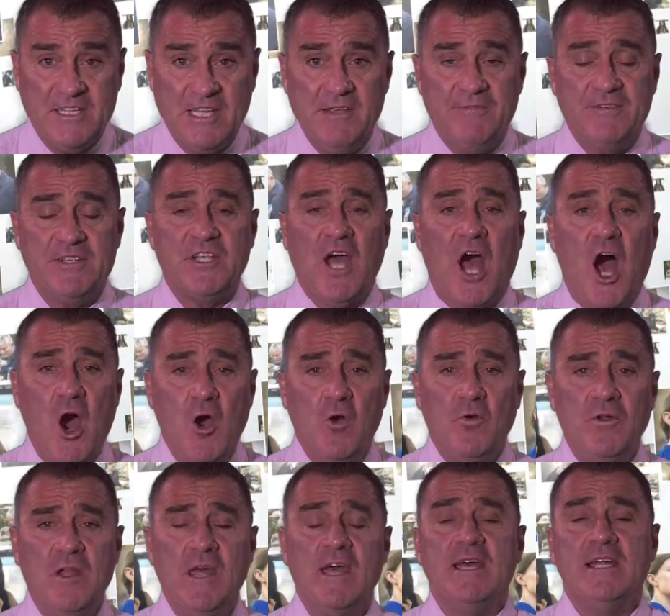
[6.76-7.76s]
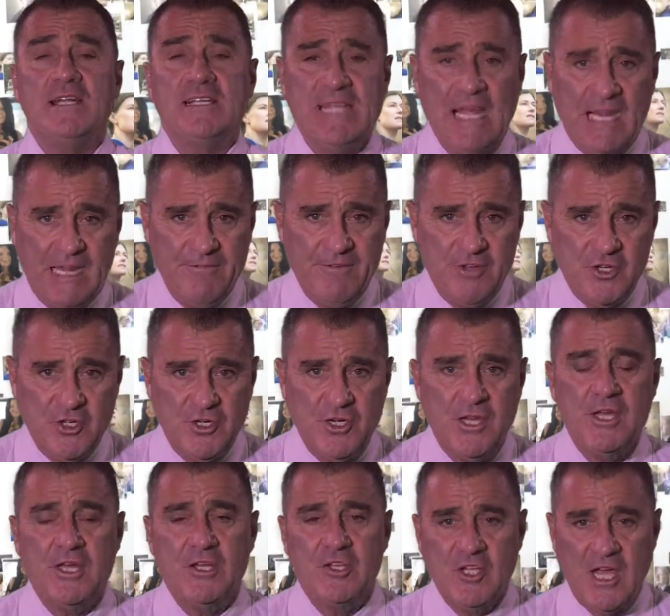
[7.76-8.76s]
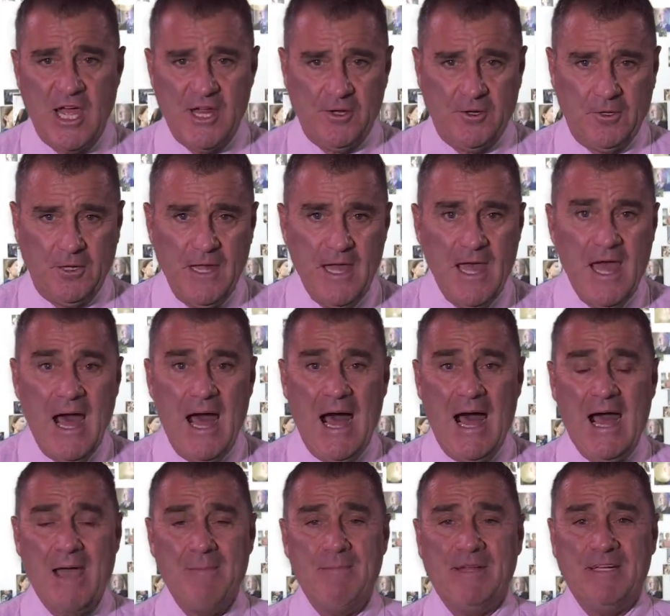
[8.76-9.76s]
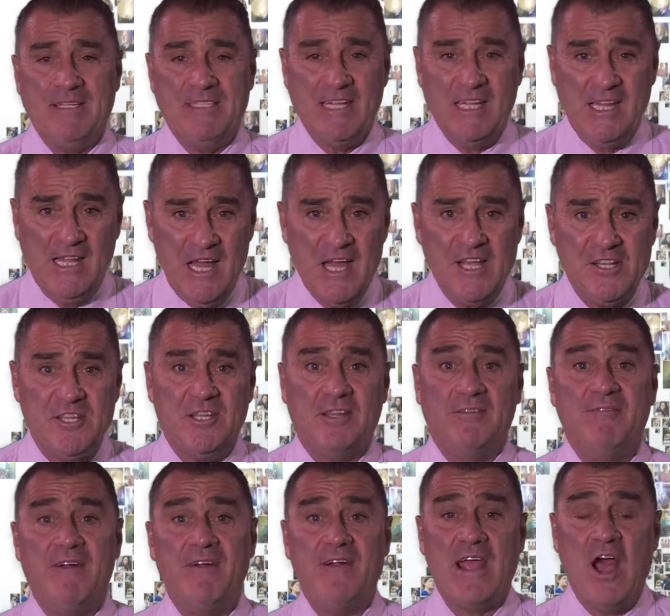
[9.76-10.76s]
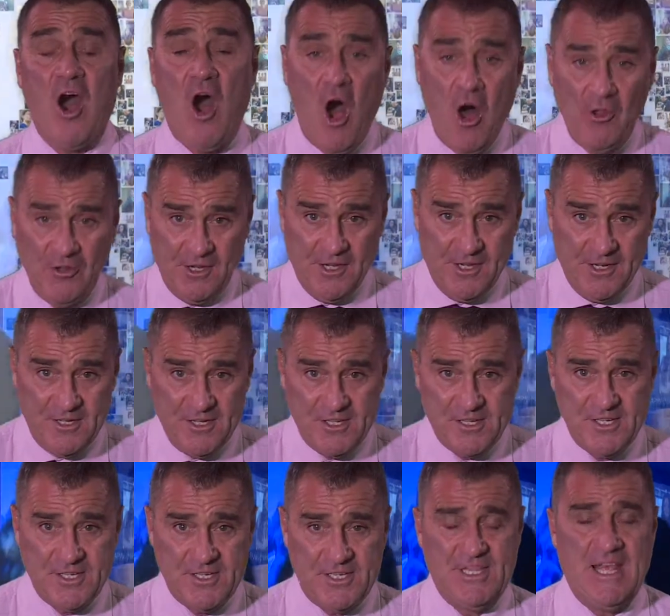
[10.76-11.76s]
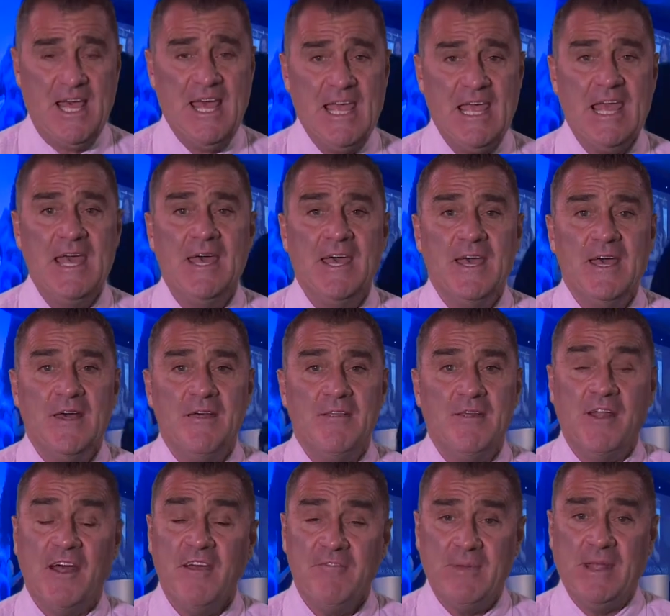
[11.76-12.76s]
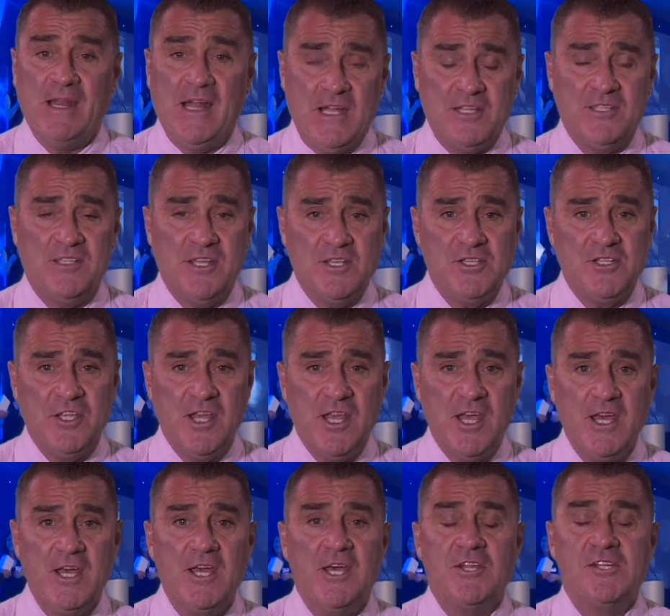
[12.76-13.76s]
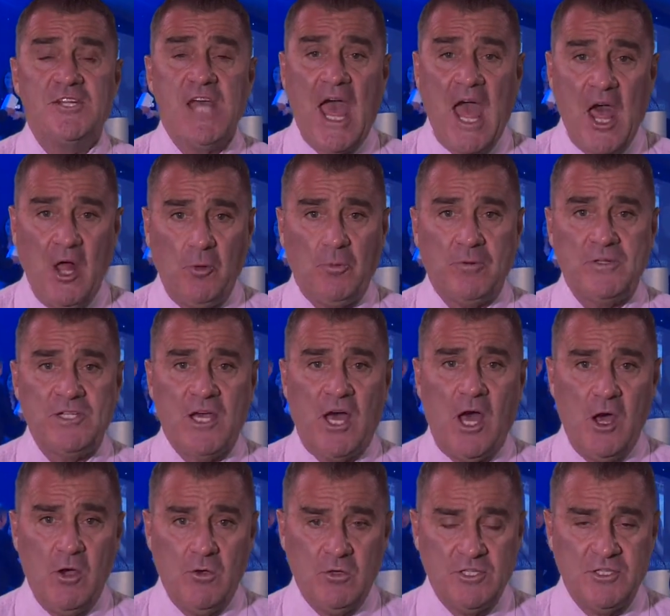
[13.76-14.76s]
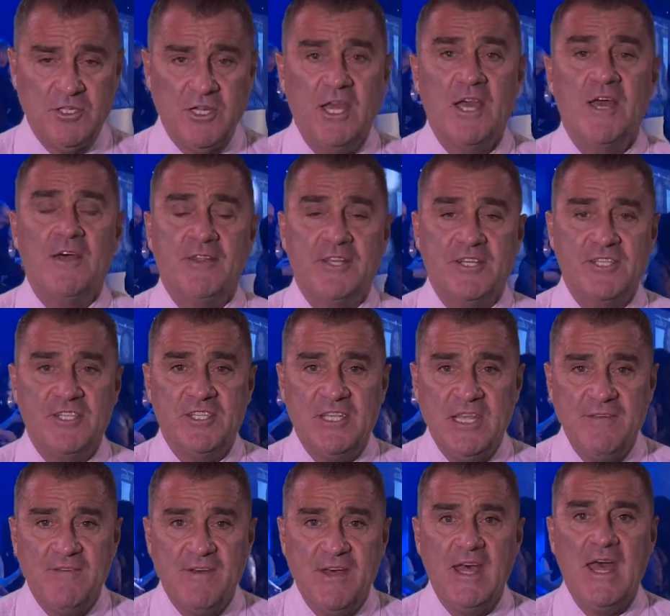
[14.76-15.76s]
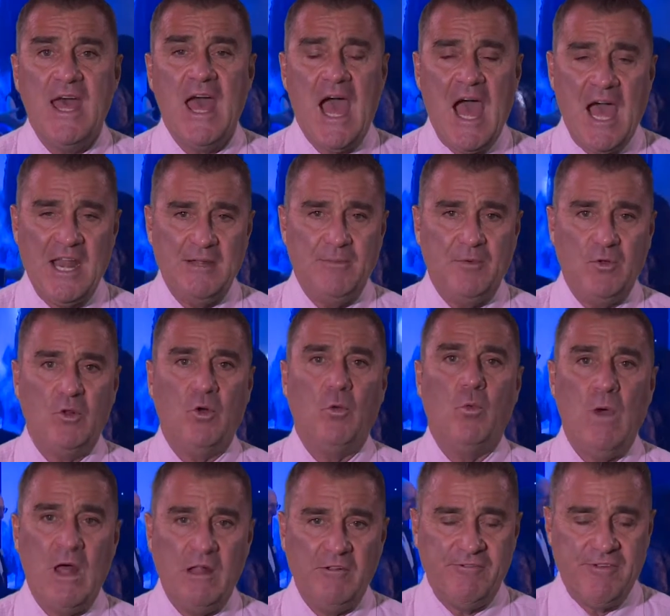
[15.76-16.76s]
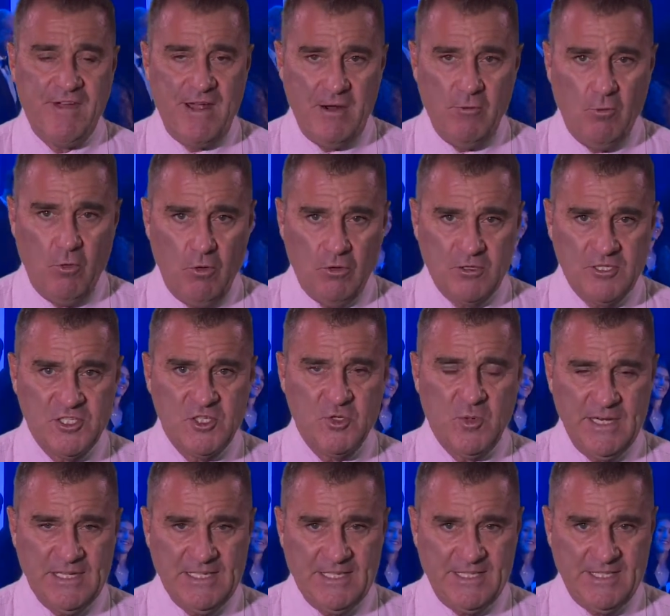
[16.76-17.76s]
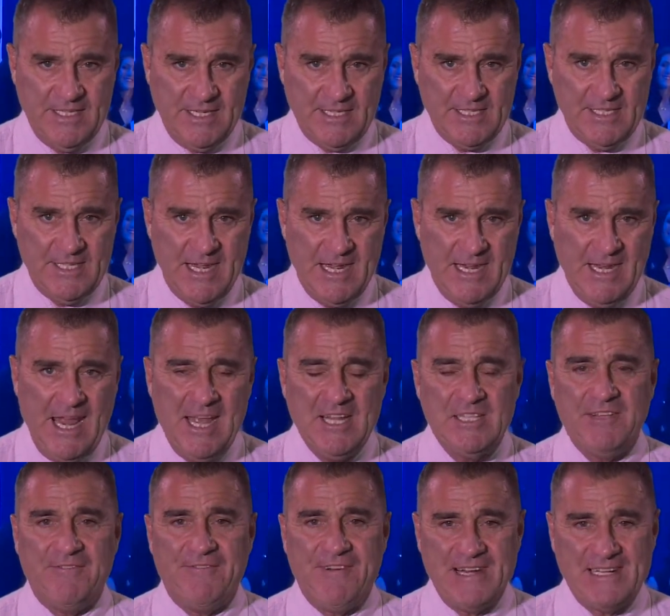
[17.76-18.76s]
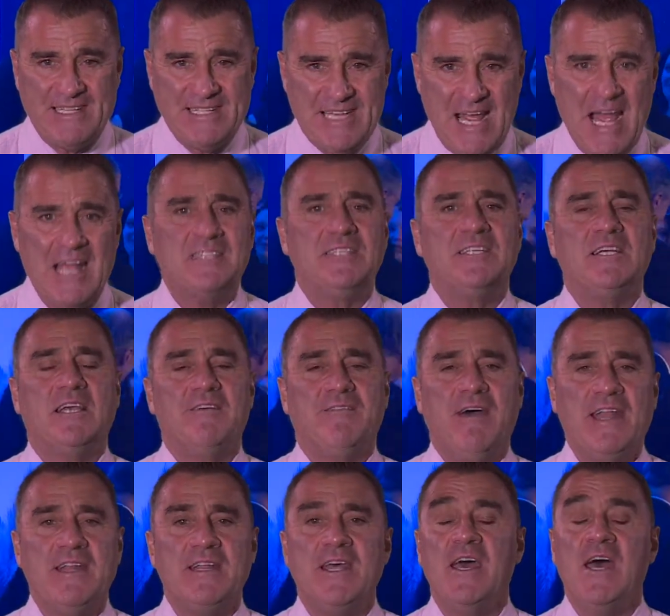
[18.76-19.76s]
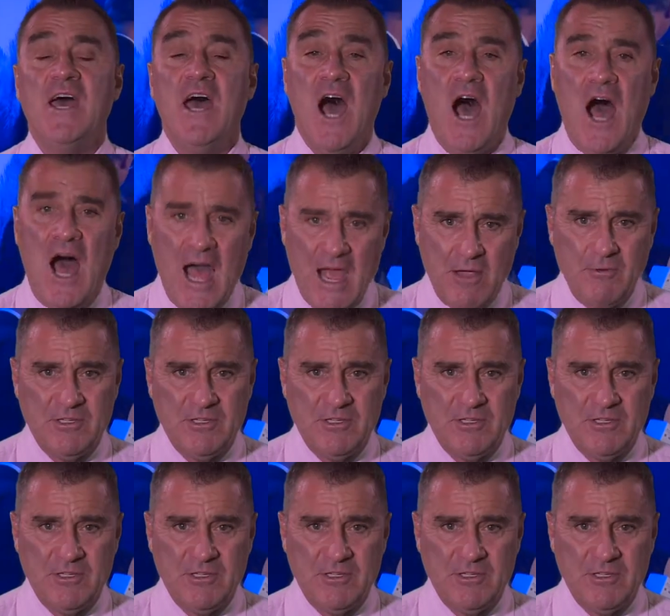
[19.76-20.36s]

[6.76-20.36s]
Ceva's own television channel. I'm delighted and very honoured to say that I've been asked this year to help to host the Siva Animal Welfare Awards 2016. It's a fantastic event. I